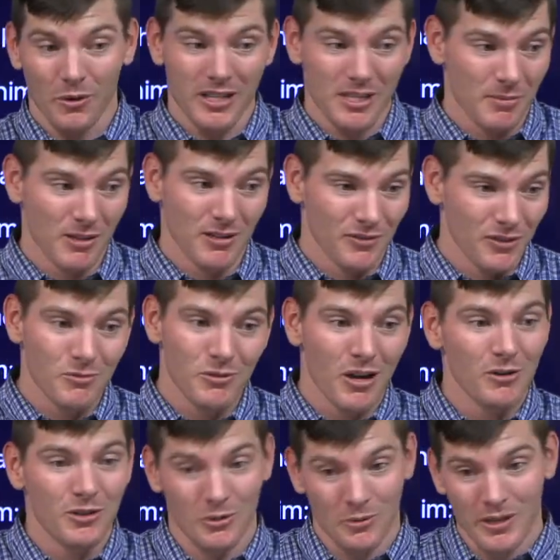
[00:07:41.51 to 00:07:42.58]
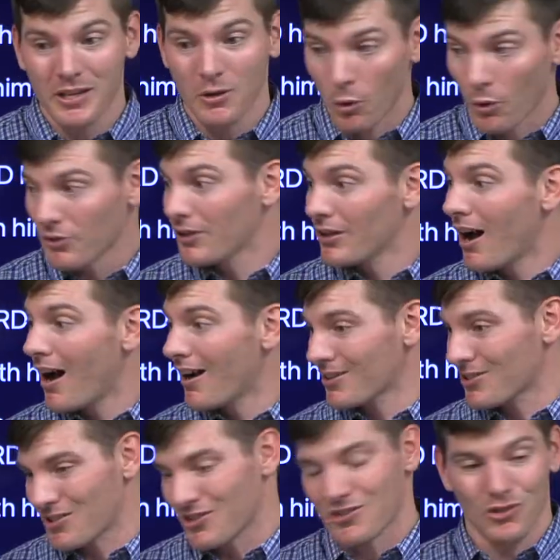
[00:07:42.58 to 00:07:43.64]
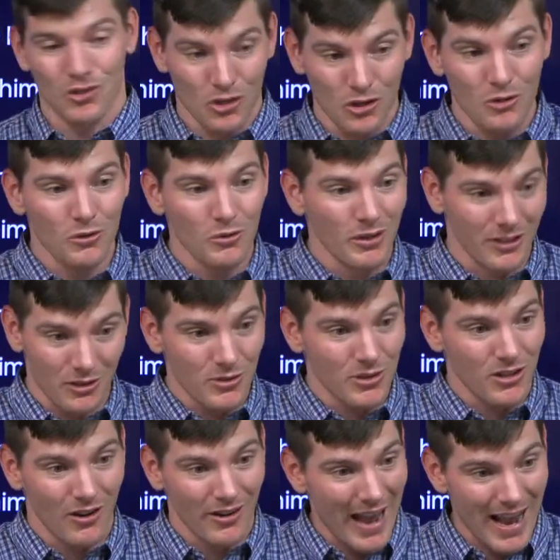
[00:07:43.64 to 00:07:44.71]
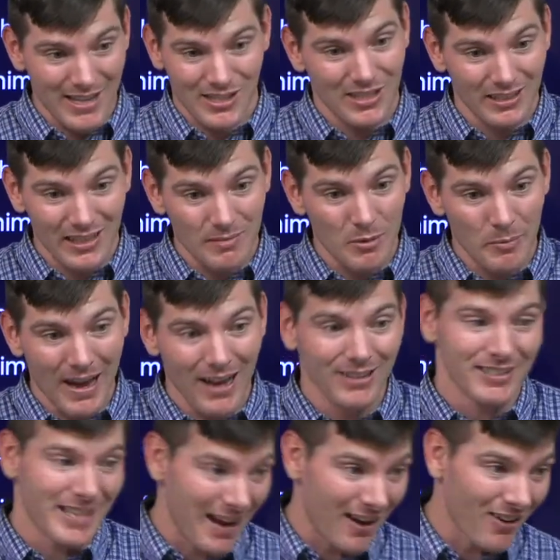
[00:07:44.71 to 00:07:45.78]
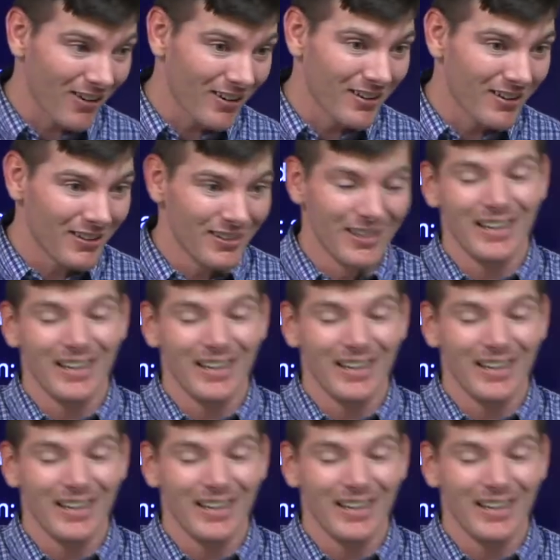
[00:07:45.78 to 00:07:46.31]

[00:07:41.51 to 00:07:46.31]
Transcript: but if you go to any Orthodox Jew and you start asking them about Terah